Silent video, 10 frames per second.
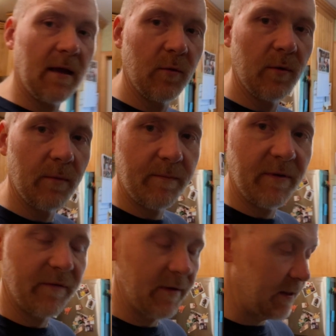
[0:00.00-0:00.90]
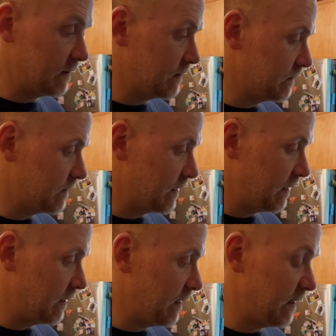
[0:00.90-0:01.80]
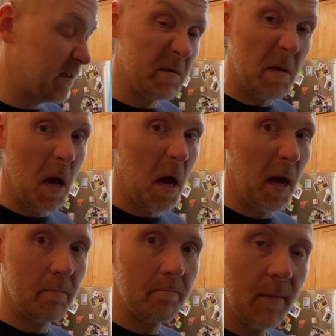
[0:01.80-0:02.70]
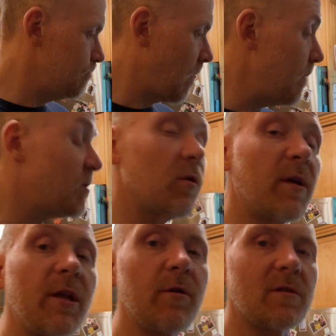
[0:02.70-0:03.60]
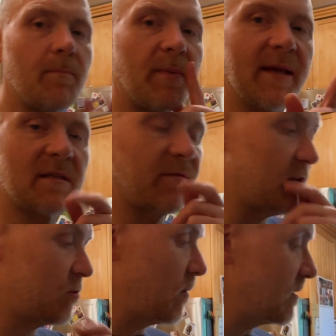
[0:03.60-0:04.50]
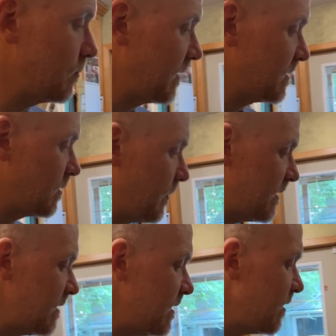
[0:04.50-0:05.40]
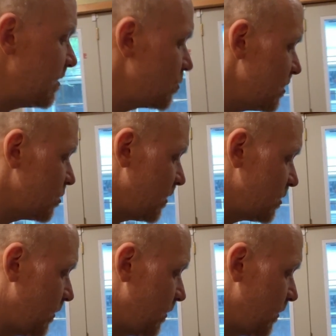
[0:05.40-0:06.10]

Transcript: it would be fine until today. It's not. I'm still going to use the base of this recipe because the base. Here's what this recipe